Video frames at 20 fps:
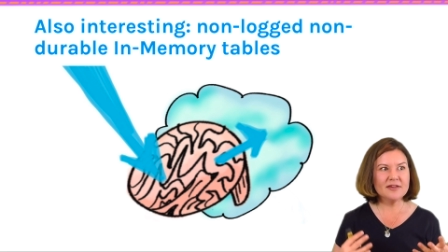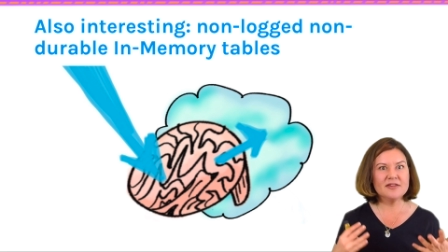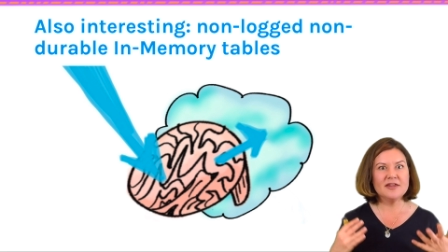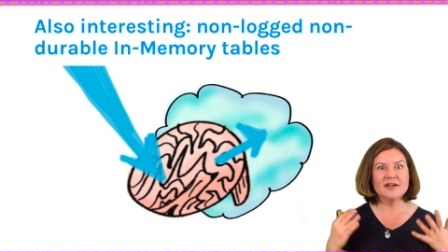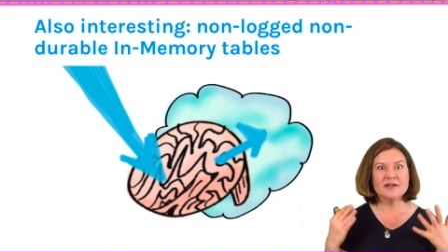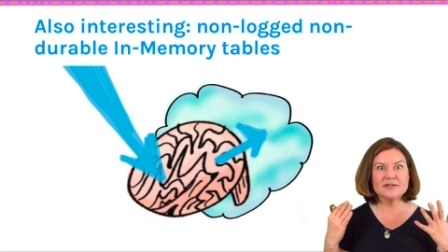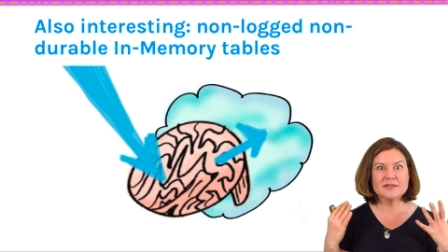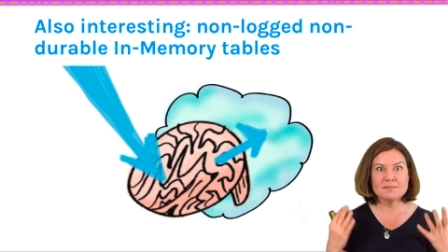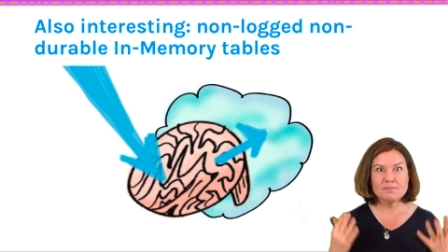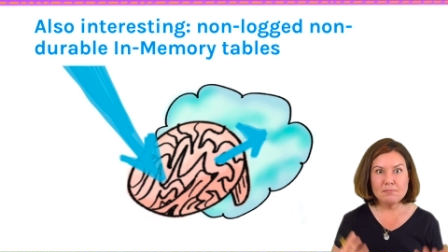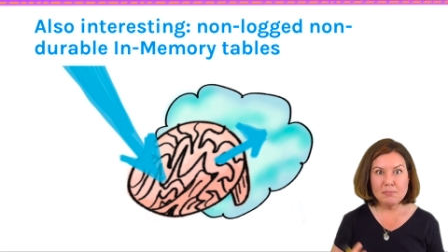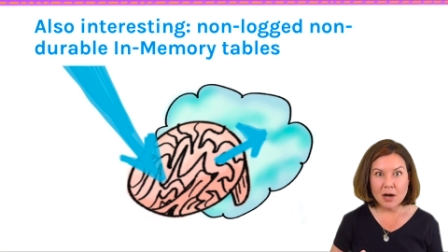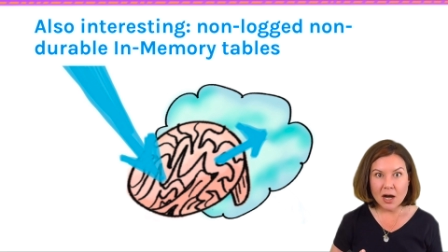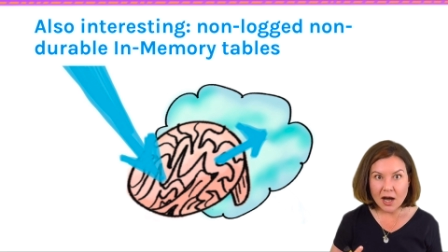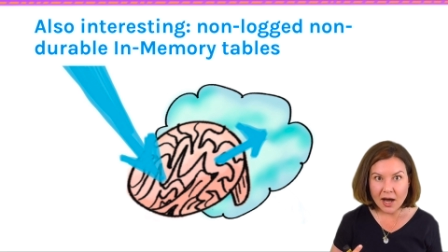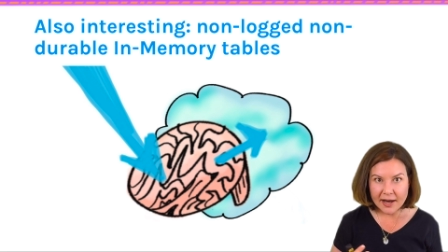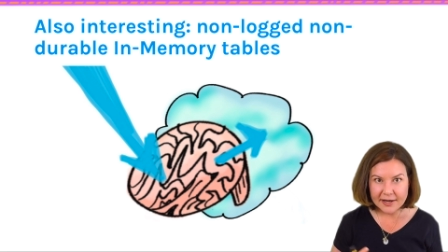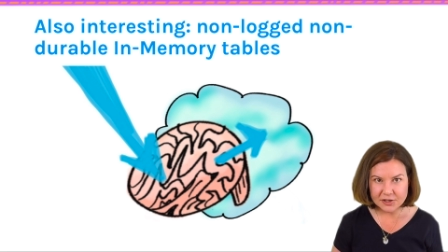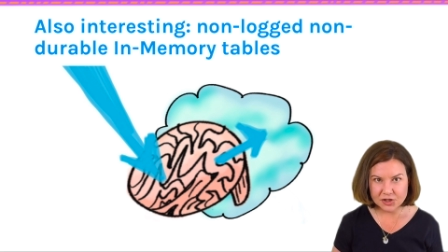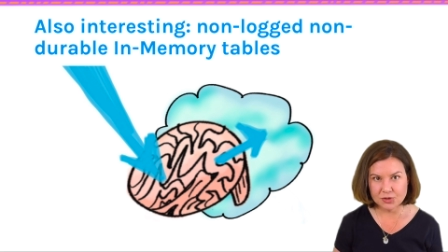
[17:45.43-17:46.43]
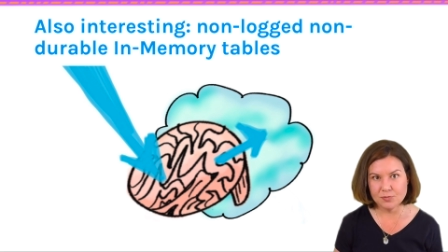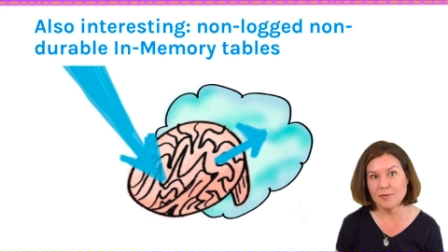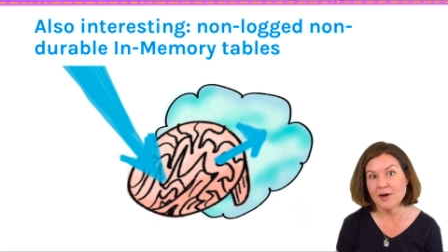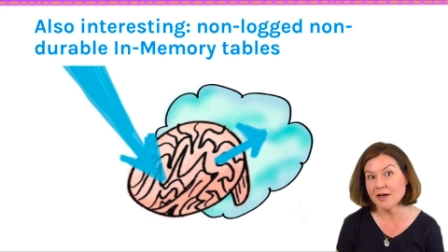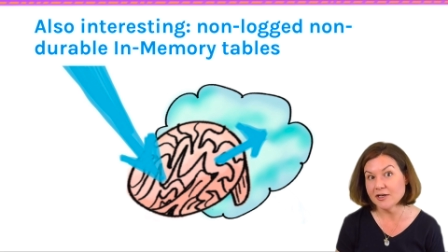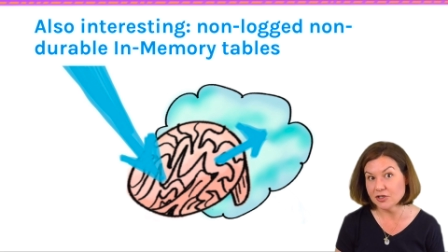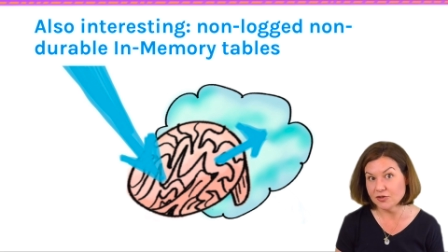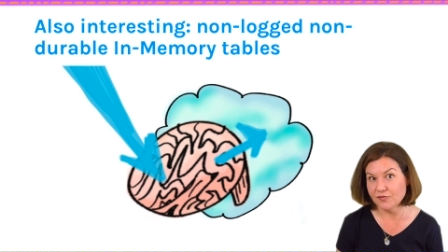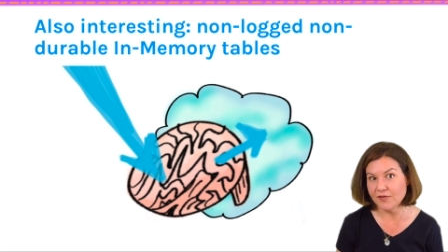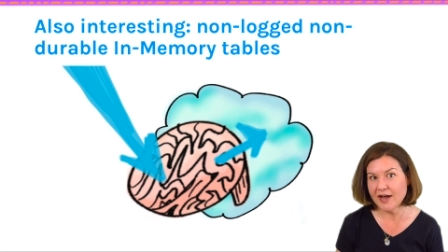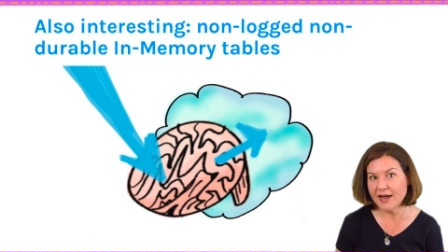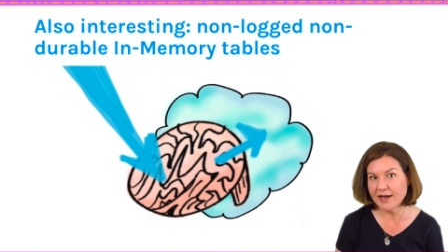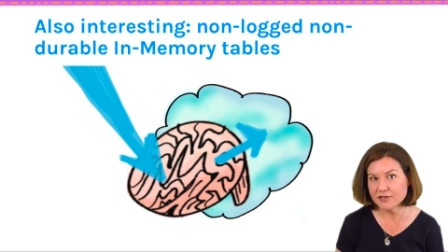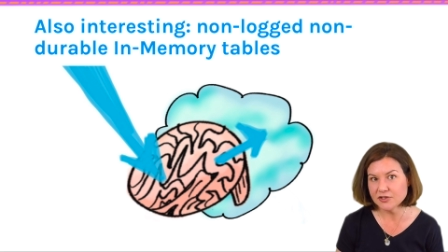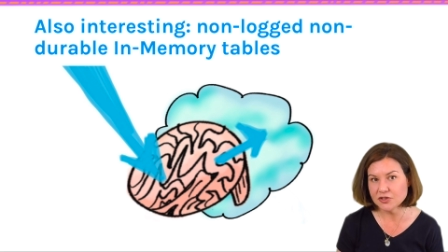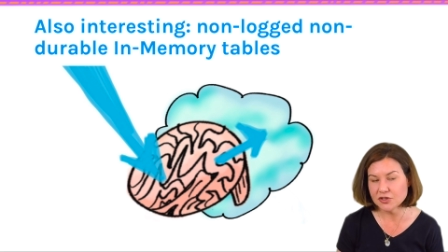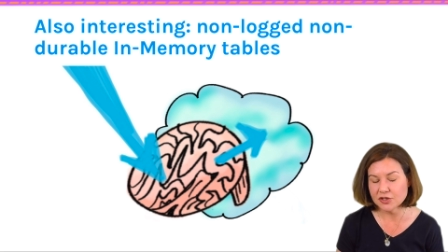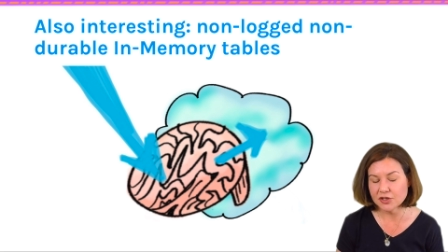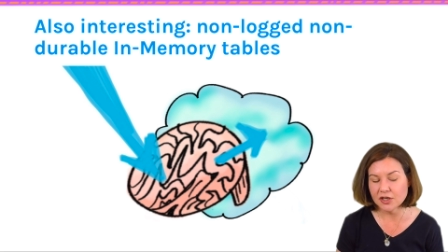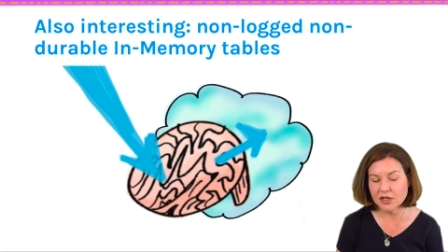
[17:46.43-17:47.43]
things much, much
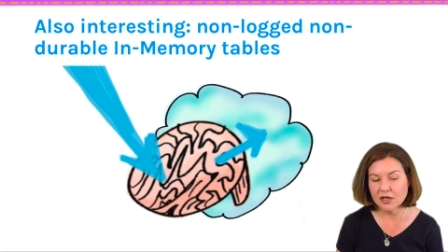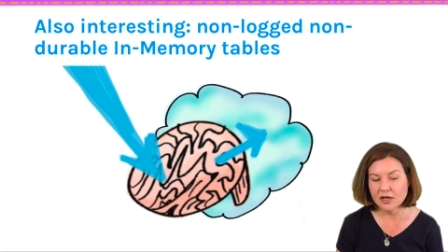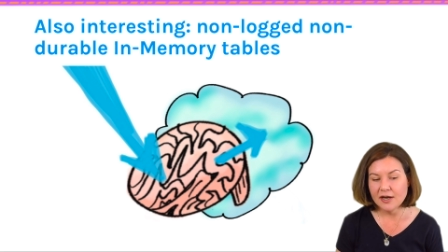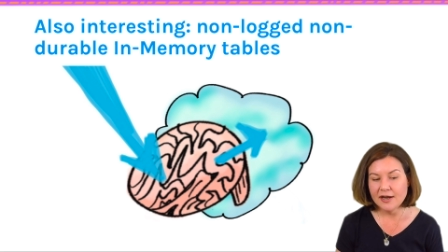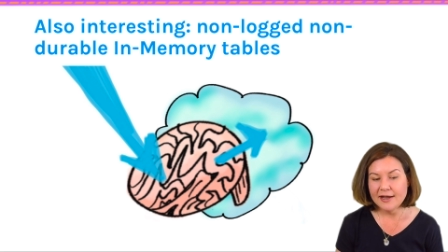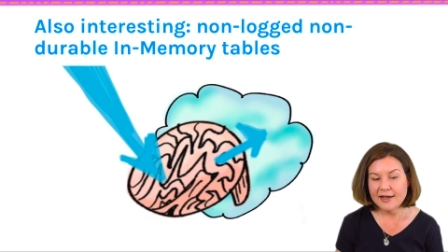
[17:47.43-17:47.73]
faster.